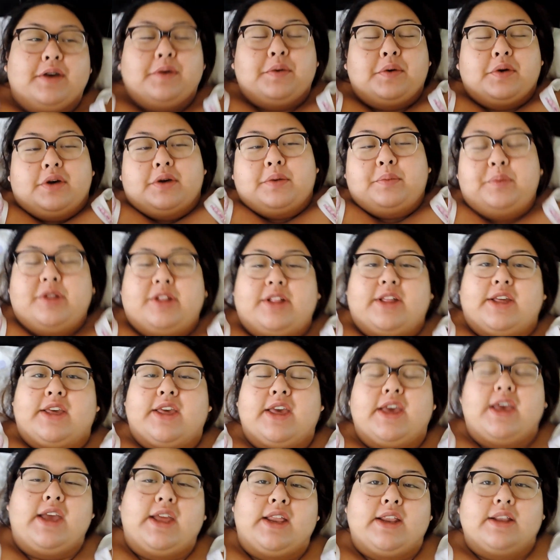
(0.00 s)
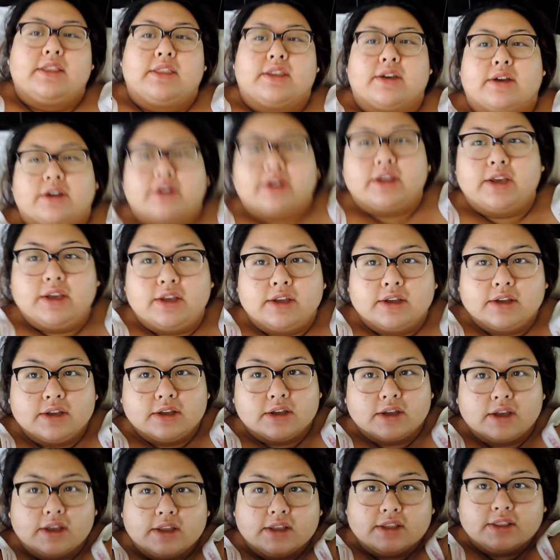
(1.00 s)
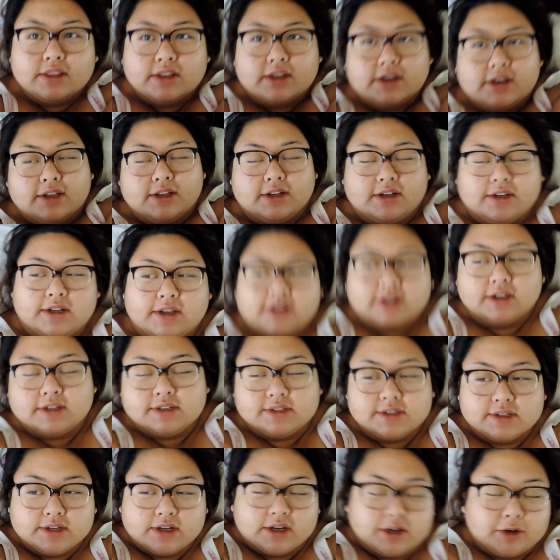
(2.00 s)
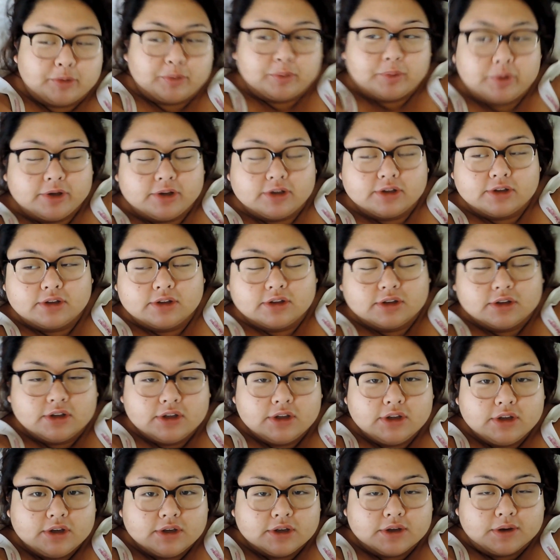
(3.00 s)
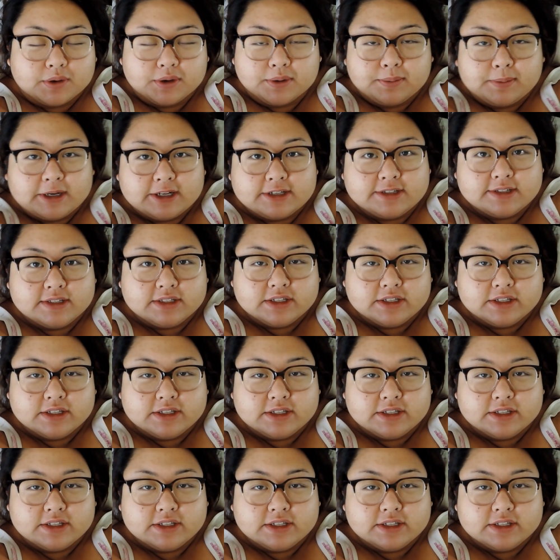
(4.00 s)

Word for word: I woke up at like 8.30 and then ended up going back to